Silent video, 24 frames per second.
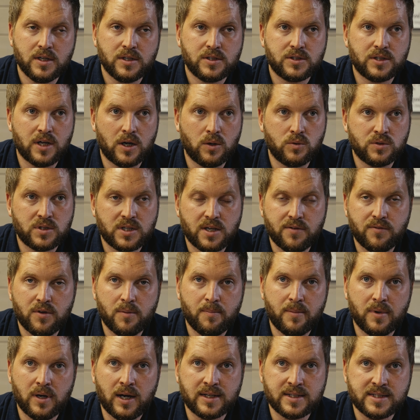So to give
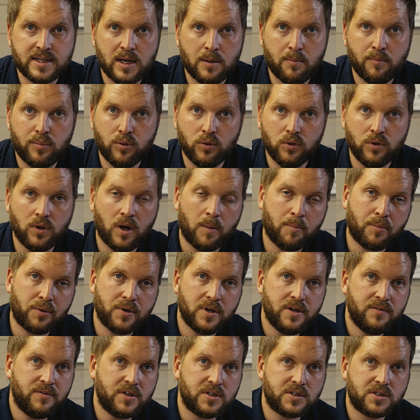you an example, our
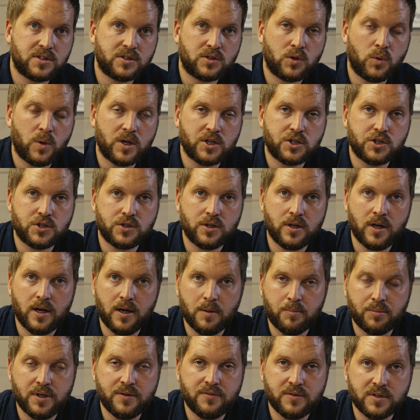previous
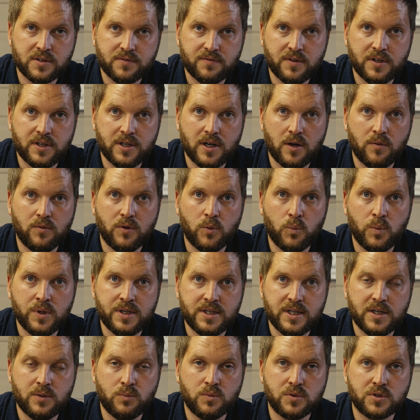video that we
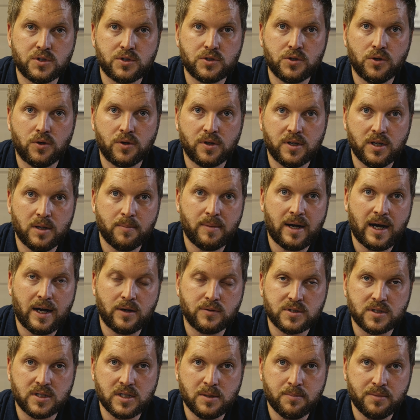did was talking
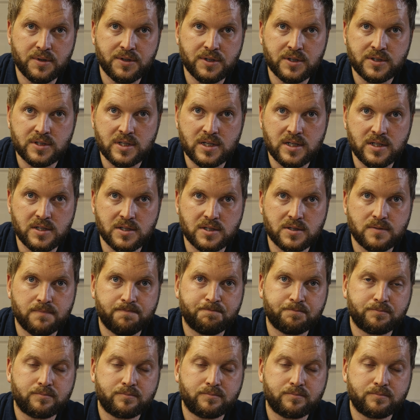about sleeping disease.